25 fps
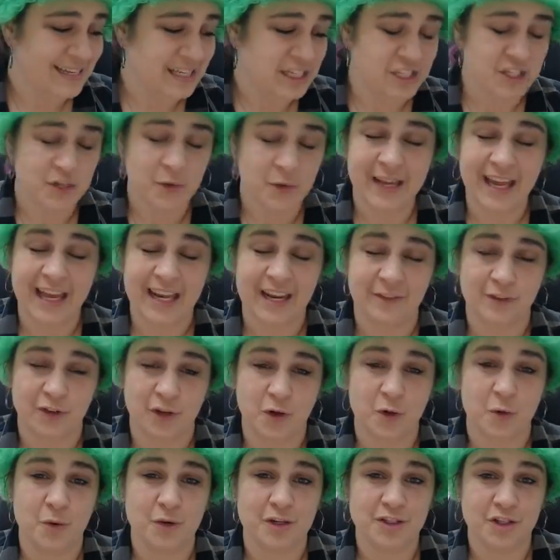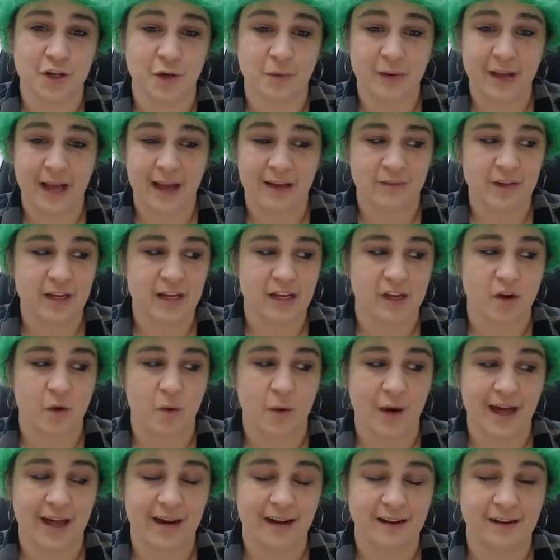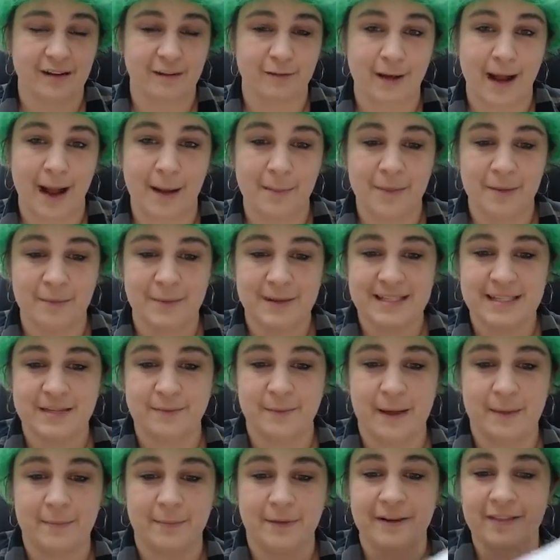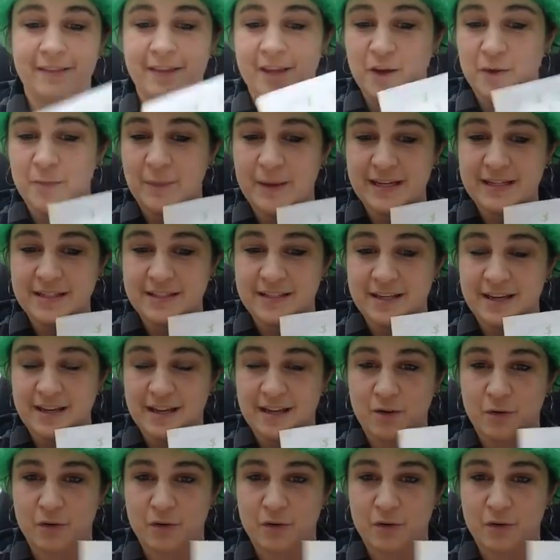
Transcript: So again, if you don't have it, go ahead and grab the piece of paper that you painted